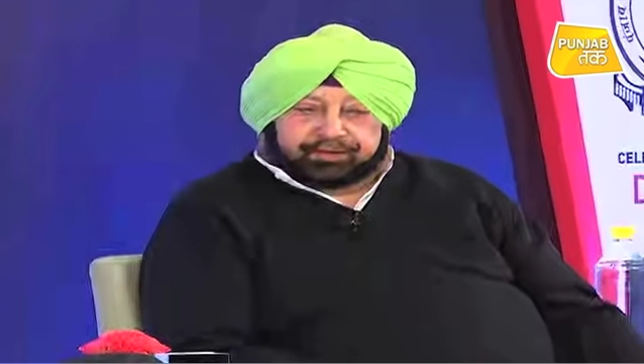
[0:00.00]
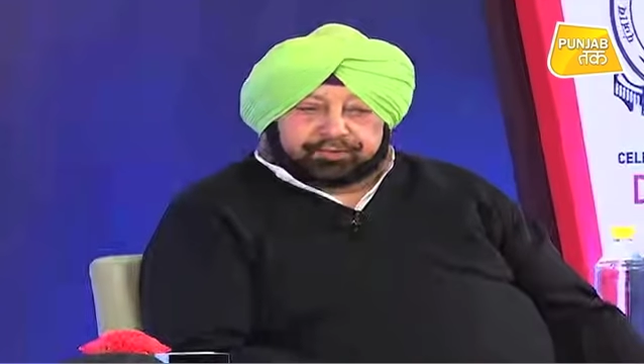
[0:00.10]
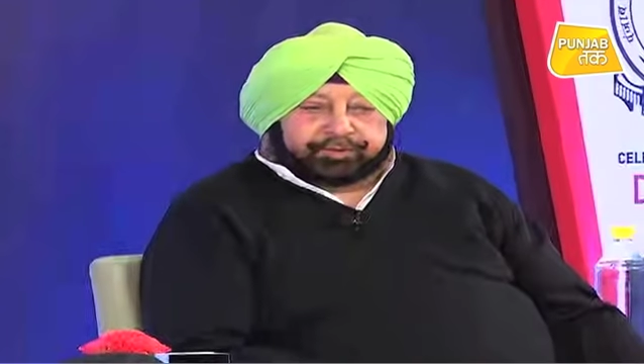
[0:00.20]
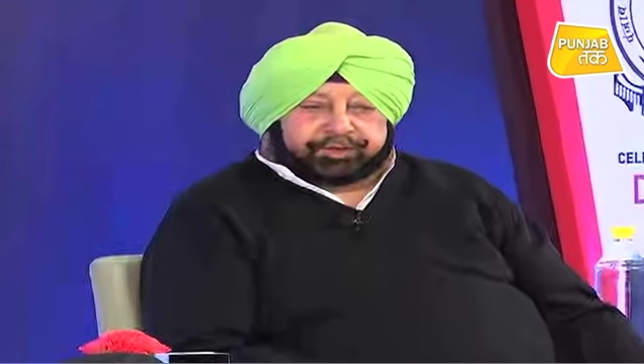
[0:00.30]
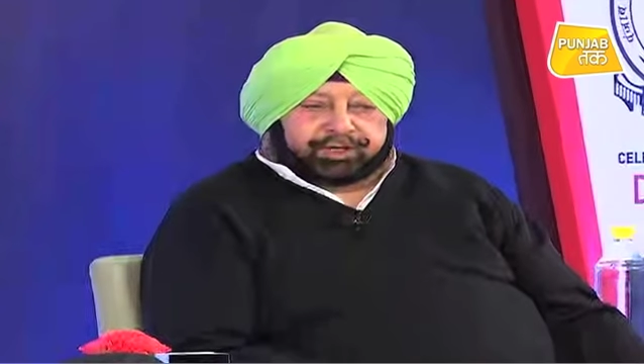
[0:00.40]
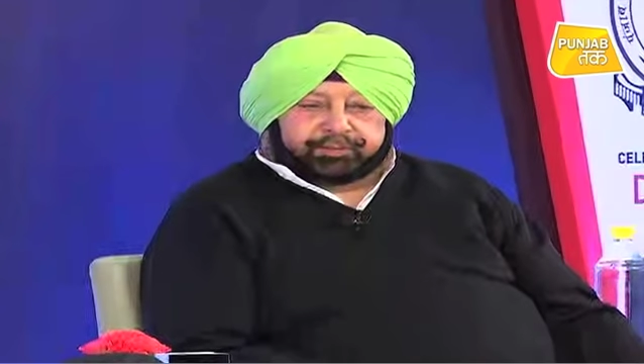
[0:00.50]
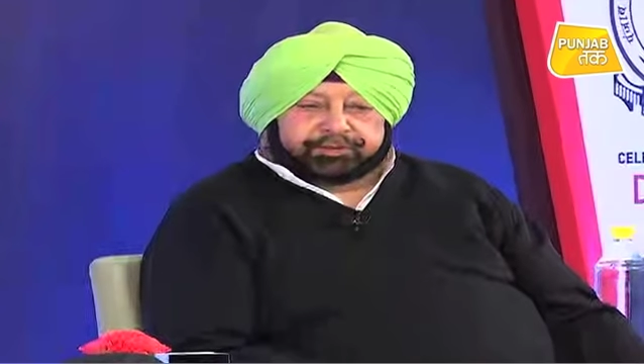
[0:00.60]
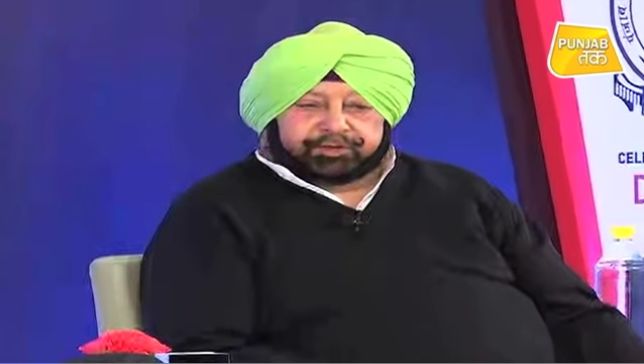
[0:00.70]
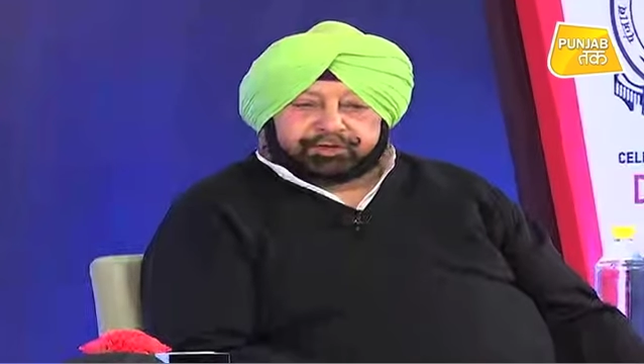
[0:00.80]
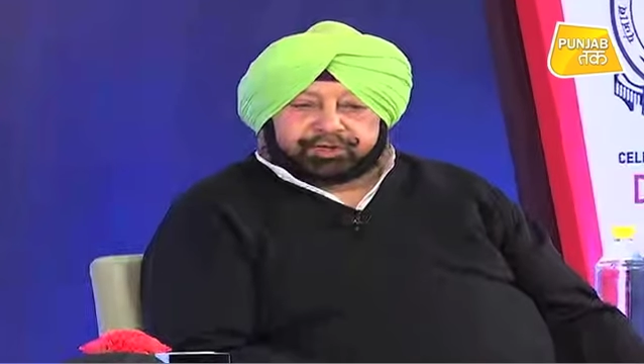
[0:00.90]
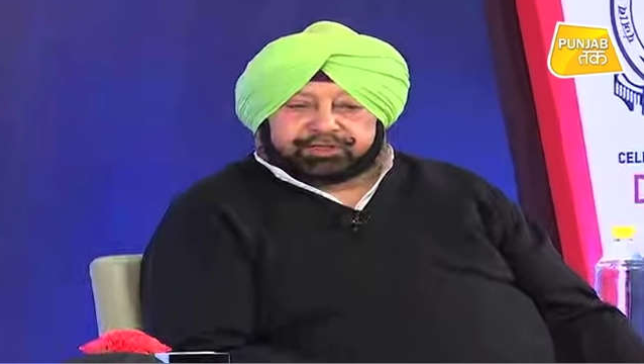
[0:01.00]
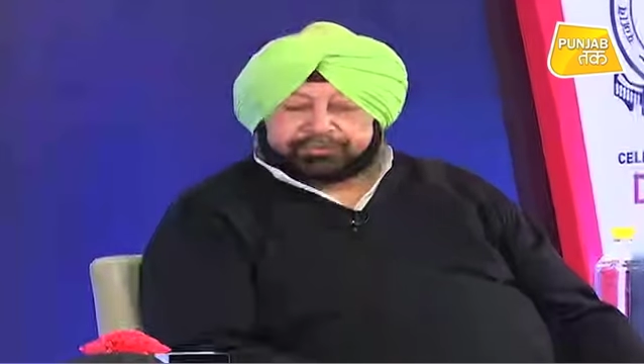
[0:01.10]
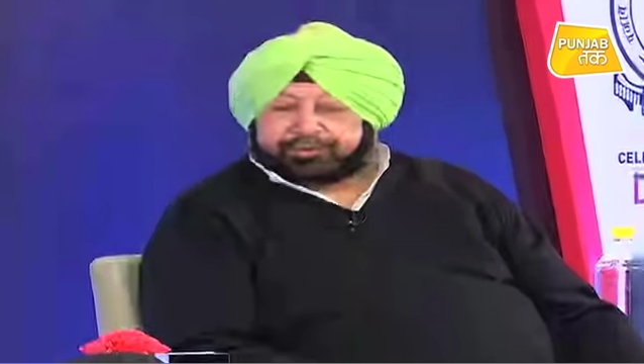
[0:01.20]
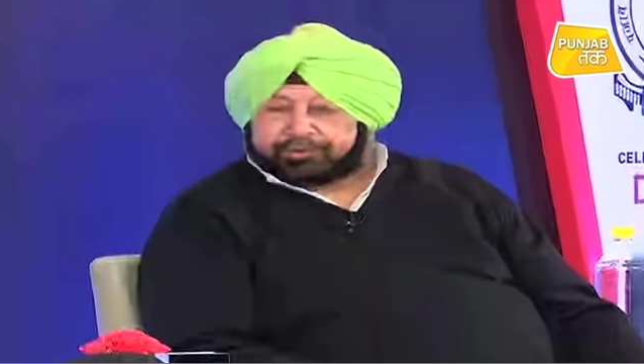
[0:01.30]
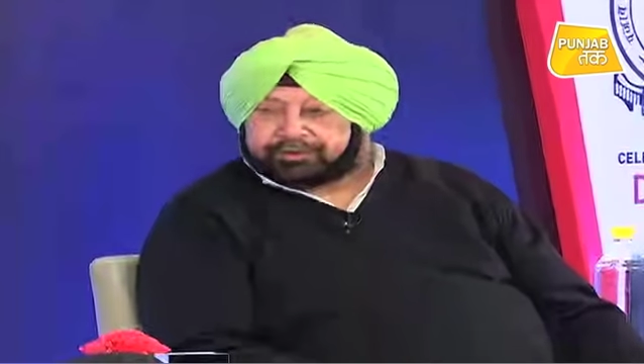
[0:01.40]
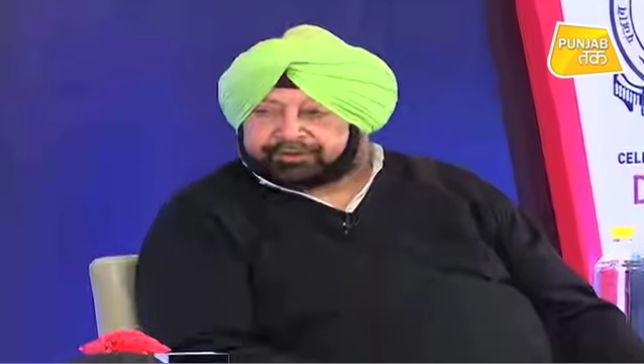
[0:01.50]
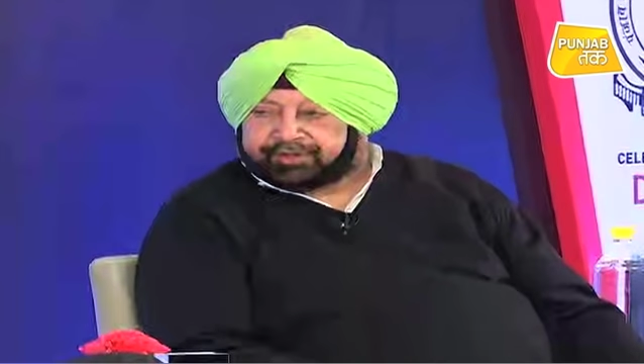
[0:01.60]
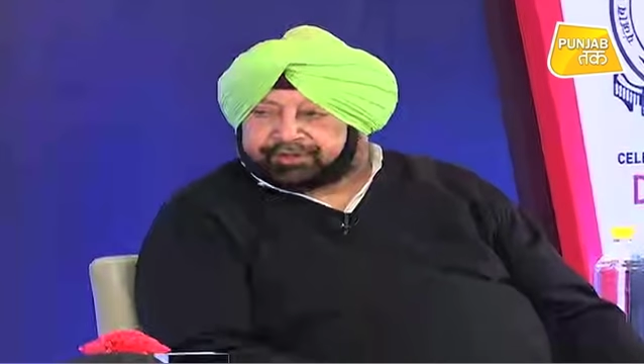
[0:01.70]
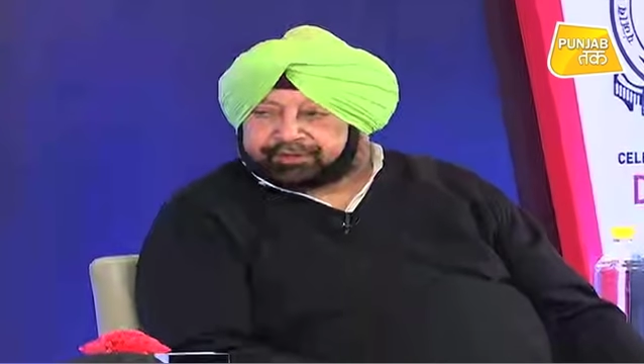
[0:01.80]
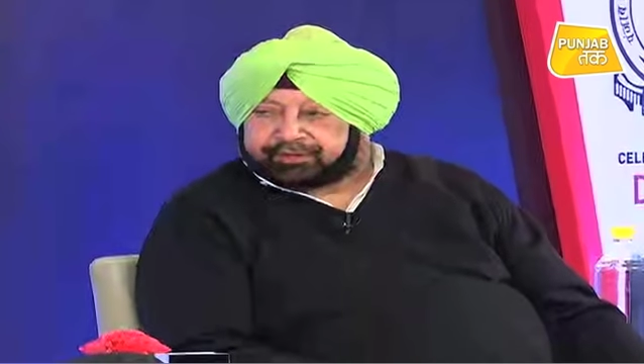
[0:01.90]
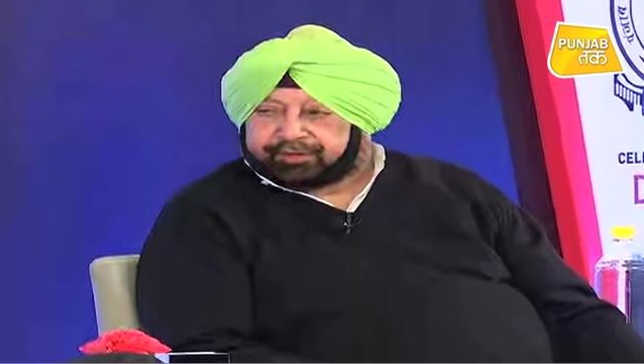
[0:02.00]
Now Punjab is not a rice producing state.